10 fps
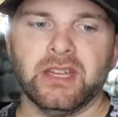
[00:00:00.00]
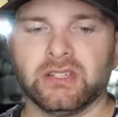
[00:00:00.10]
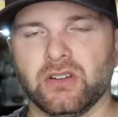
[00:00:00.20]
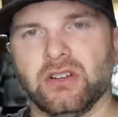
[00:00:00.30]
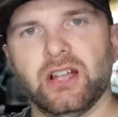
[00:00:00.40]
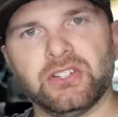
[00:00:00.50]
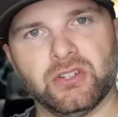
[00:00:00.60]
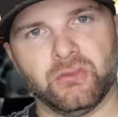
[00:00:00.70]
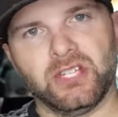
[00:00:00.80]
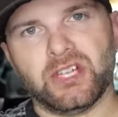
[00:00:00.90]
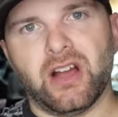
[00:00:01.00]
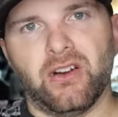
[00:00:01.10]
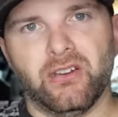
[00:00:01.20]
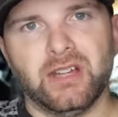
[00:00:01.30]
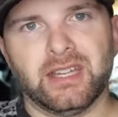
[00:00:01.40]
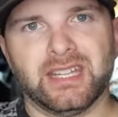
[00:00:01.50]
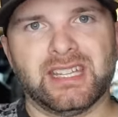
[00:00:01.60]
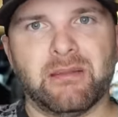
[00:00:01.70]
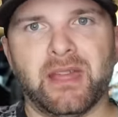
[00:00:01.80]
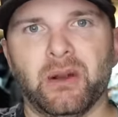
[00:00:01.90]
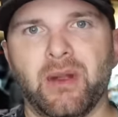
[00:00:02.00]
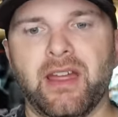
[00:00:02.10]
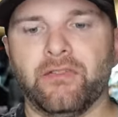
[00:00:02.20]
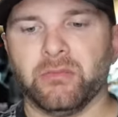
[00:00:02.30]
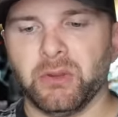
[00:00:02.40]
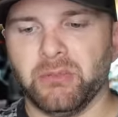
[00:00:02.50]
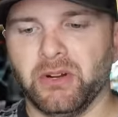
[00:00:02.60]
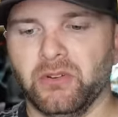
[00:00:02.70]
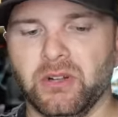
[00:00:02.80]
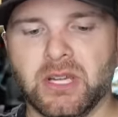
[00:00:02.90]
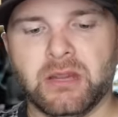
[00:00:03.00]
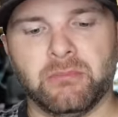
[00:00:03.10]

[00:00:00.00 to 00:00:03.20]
So it allows you to reach out, get that bait away from the boat,